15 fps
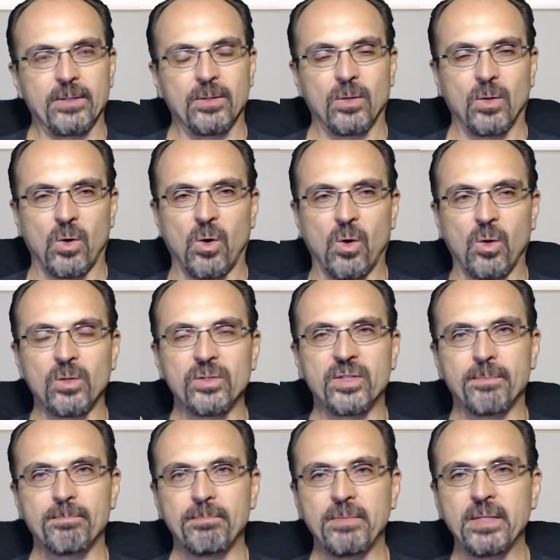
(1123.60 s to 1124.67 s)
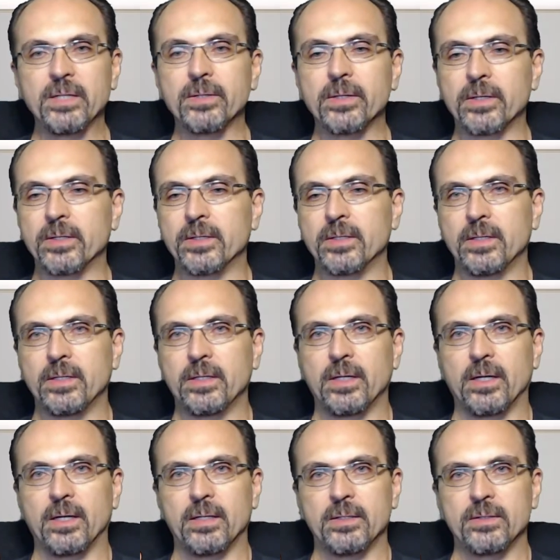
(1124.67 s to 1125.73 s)
holds a mirror
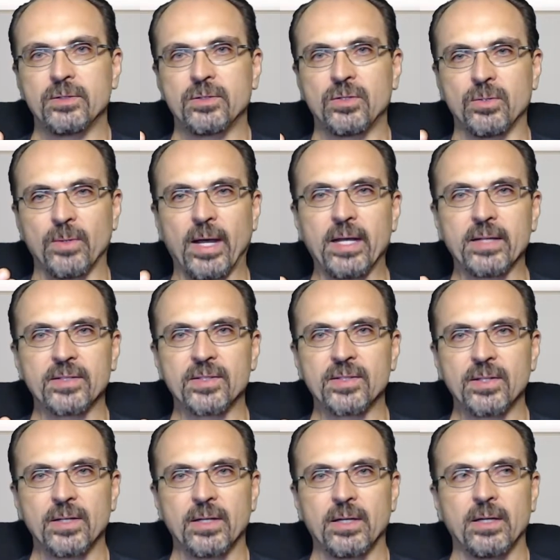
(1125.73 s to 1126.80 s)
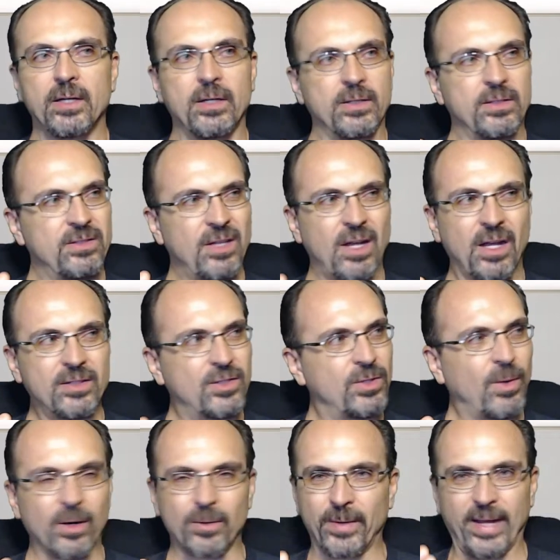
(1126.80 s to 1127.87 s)
to us, not
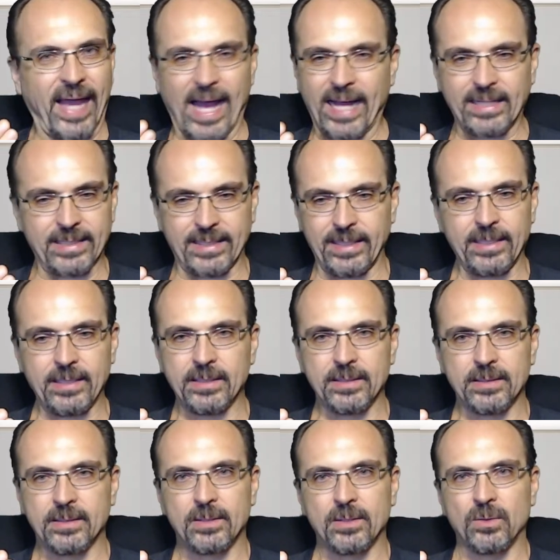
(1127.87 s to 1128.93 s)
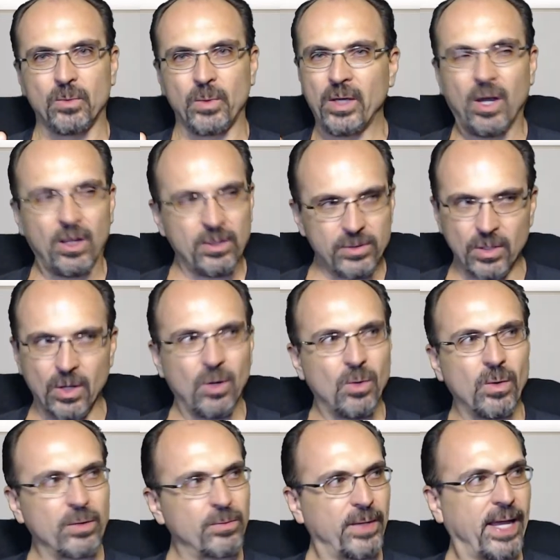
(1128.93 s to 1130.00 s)
to our reality. We all know
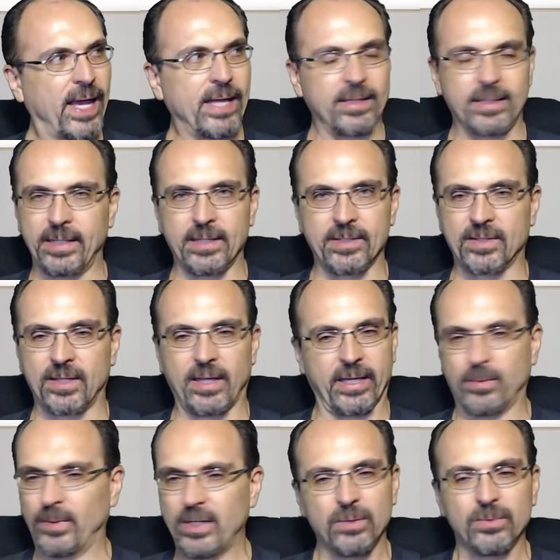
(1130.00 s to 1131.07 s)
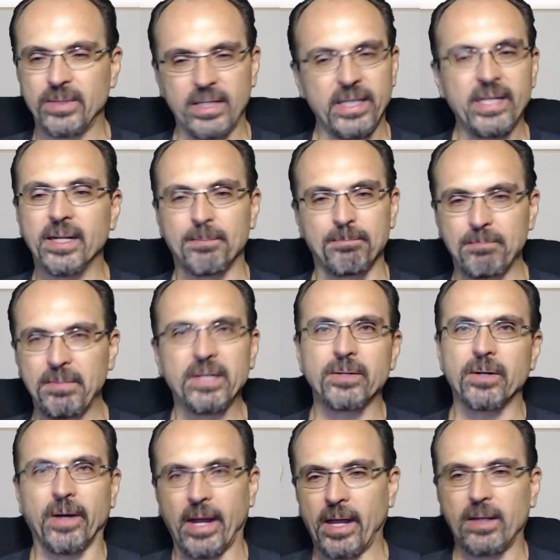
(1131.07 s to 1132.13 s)
what reality is like. We don't need a
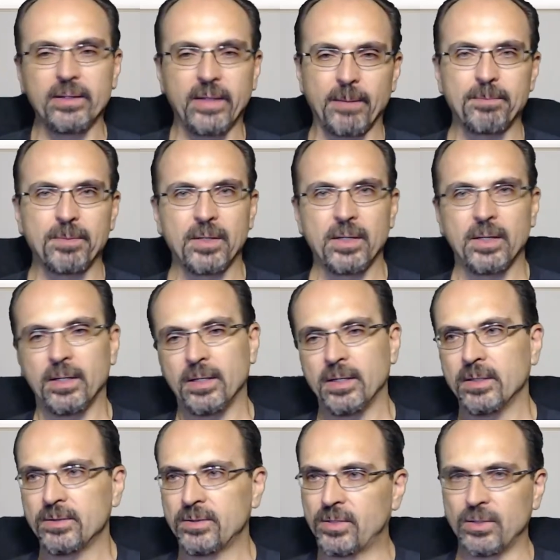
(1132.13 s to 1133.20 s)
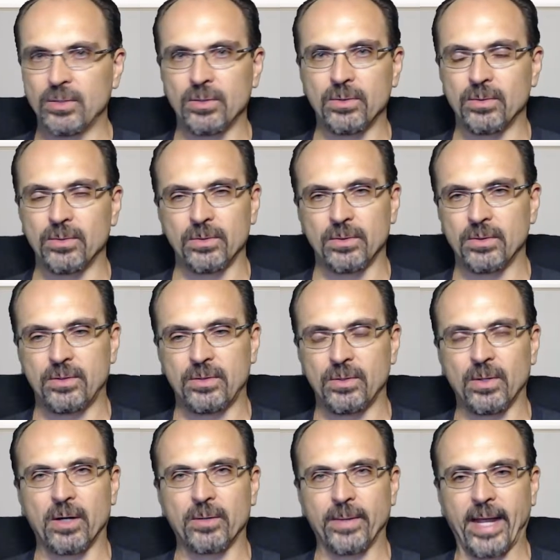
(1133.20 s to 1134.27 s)
mirror held up to
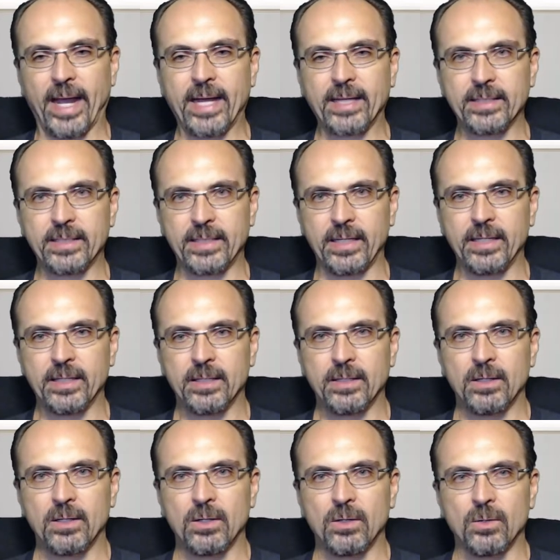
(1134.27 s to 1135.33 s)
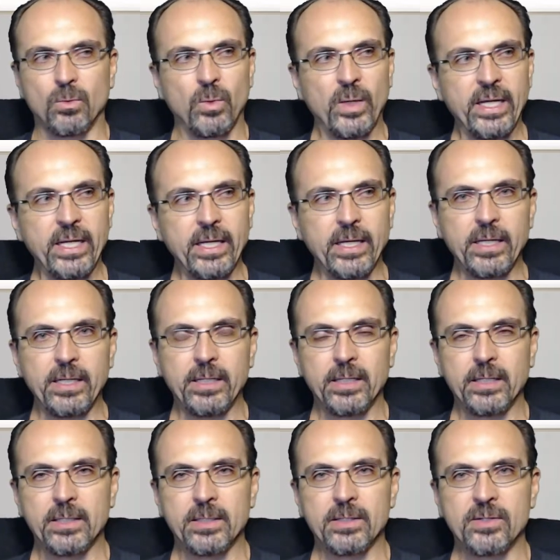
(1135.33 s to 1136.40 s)
our reality. We need
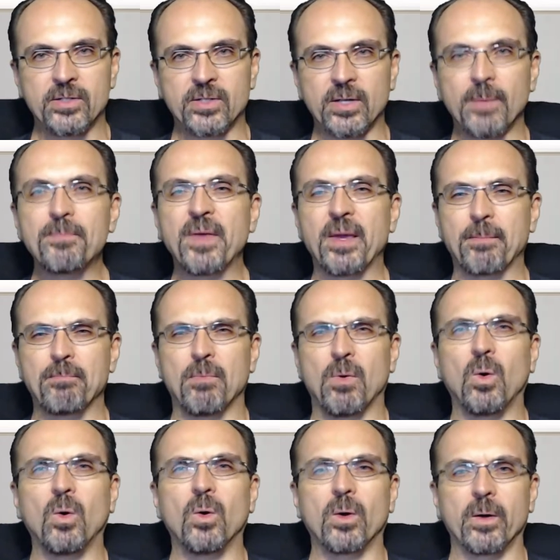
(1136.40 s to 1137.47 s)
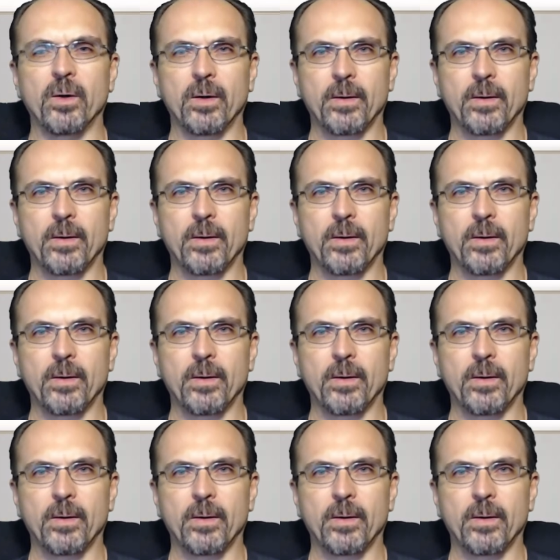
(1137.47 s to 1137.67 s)
something more.